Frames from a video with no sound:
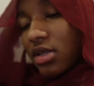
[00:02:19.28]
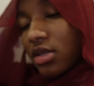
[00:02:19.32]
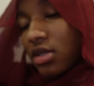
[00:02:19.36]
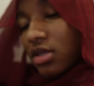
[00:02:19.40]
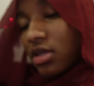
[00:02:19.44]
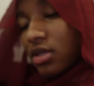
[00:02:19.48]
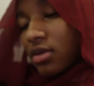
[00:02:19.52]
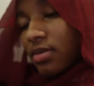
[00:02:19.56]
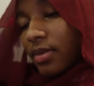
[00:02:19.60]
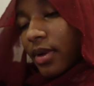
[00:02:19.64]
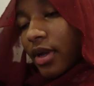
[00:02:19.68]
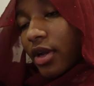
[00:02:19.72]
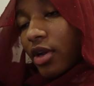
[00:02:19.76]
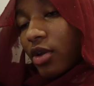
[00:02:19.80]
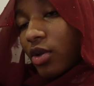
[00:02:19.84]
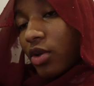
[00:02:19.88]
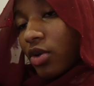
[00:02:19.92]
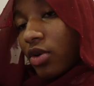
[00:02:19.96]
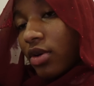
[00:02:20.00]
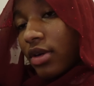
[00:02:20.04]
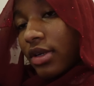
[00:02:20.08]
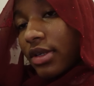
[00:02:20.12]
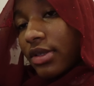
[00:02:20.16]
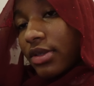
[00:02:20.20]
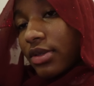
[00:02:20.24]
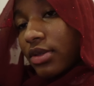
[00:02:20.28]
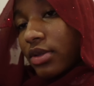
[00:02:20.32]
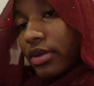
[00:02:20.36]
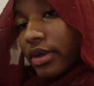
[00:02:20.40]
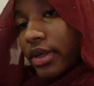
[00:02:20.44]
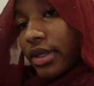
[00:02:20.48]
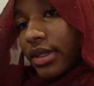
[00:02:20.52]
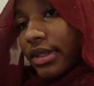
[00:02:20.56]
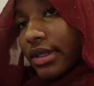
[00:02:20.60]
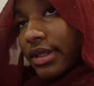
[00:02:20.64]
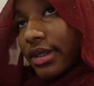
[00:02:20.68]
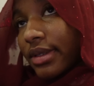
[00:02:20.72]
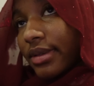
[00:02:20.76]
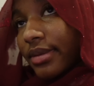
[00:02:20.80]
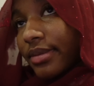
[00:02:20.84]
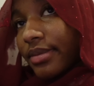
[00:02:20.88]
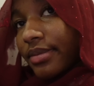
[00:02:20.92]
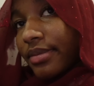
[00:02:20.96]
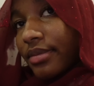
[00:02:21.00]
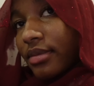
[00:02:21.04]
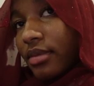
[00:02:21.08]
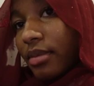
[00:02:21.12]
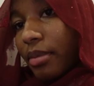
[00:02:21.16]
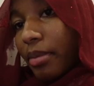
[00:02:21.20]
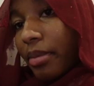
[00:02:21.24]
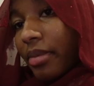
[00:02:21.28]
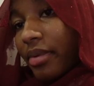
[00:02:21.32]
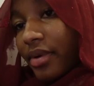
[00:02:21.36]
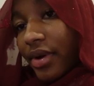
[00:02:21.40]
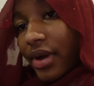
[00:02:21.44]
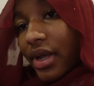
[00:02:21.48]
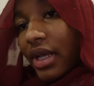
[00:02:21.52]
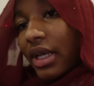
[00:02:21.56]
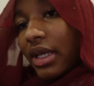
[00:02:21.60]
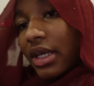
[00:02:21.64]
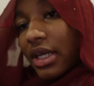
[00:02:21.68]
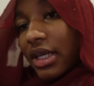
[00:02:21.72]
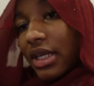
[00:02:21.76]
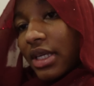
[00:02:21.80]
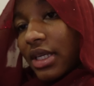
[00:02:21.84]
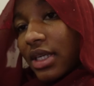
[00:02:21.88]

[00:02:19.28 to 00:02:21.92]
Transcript: spinal cord is going to break,